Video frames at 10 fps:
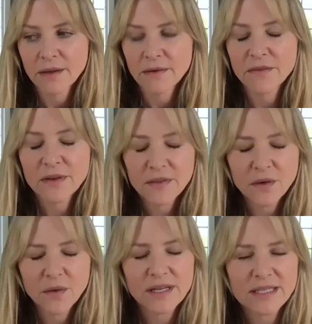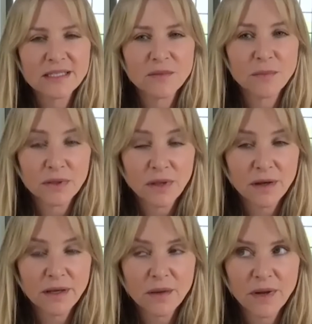feel the greatest sense of
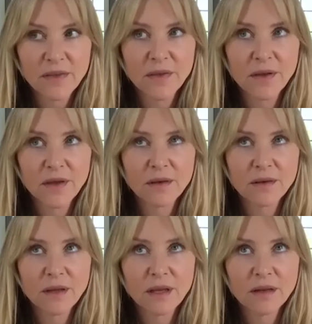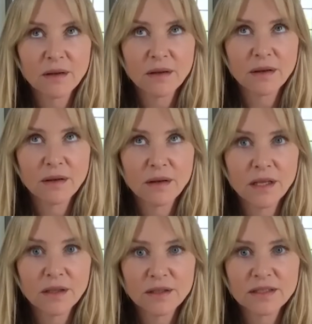belonging with, it
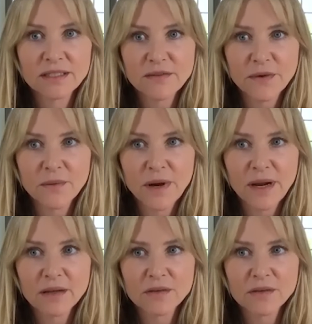looks different, right?